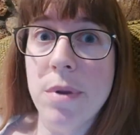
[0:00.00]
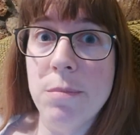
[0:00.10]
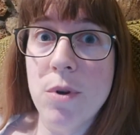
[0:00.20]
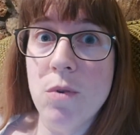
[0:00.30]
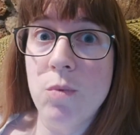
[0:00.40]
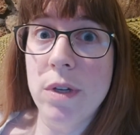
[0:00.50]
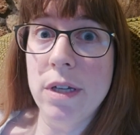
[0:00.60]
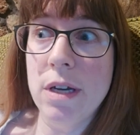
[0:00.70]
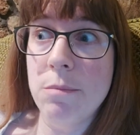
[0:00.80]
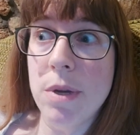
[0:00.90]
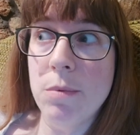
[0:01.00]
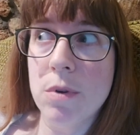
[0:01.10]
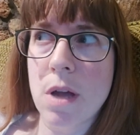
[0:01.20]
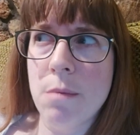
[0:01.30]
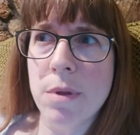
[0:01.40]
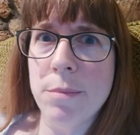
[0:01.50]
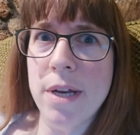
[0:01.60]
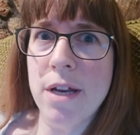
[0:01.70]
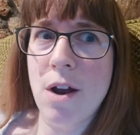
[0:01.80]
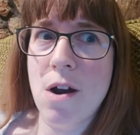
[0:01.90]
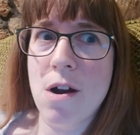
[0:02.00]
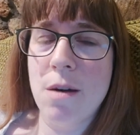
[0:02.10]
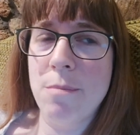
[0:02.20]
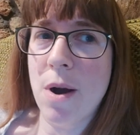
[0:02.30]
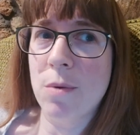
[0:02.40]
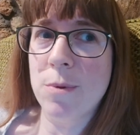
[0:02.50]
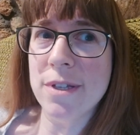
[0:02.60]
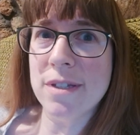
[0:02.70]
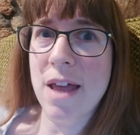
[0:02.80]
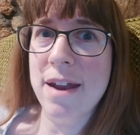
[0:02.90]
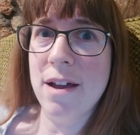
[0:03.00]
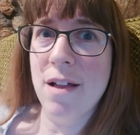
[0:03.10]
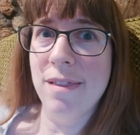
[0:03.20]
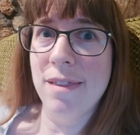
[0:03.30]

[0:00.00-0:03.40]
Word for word: People complimented our PowerPoint slide a